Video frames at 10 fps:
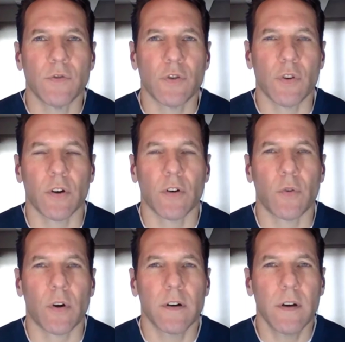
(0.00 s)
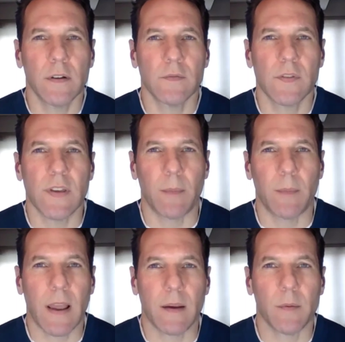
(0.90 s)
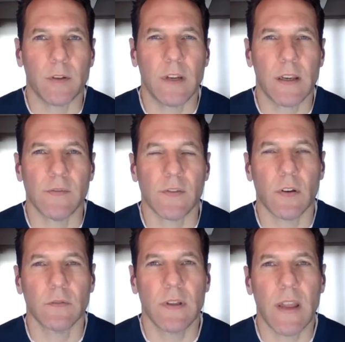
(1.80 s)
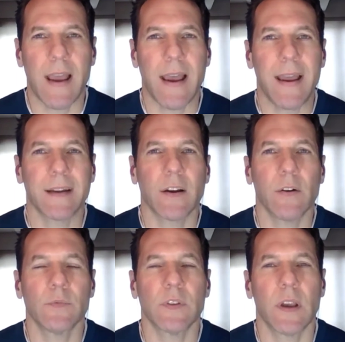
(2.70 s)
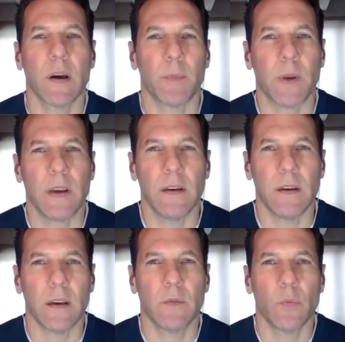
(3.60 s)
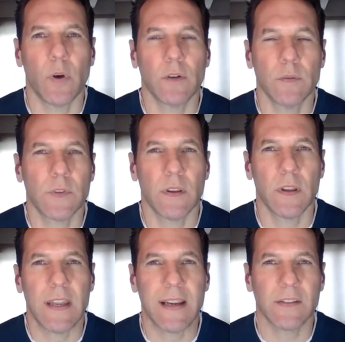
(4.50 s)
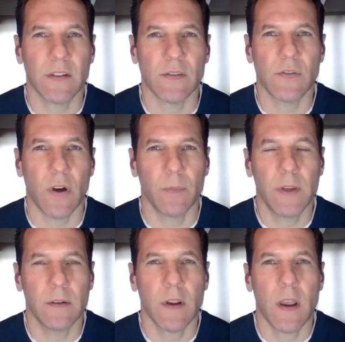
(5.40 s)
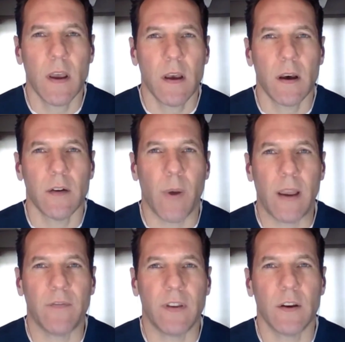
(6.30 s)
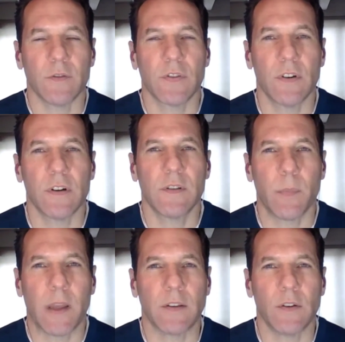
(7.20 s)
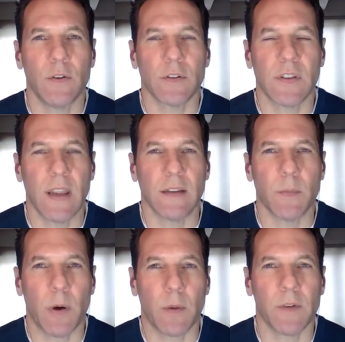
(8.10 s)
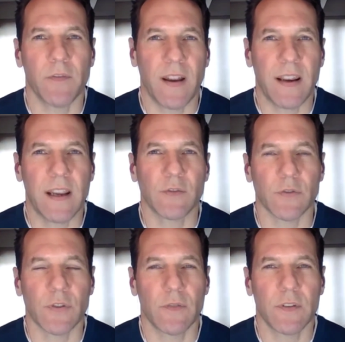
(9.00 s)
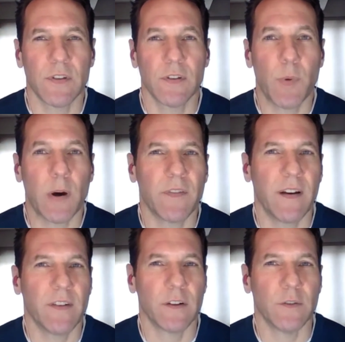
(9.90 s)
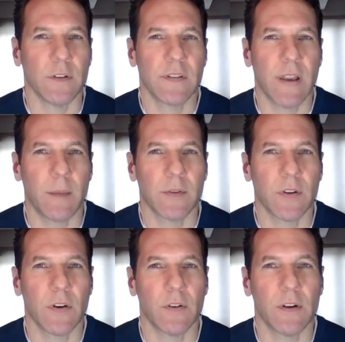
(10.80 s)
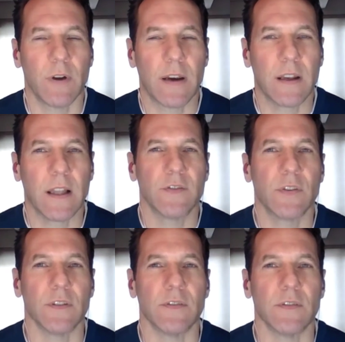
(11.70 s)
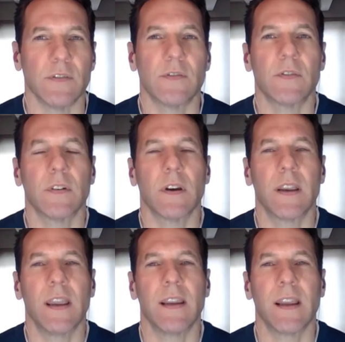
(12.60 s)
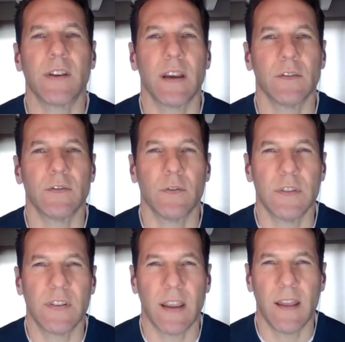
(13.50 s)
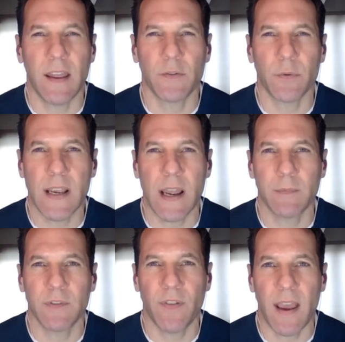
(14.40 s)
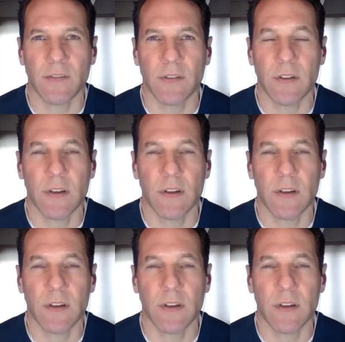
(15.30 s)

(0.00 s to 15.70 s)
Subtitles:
Sean O'Rourke, cyber liability consultant at Combs & Company, and welcome to the next installment of my video series about the New York State Department of Financial Services, Part 500, Cybersecurity Regulations. Again, I challenge you to say that 3 times fast.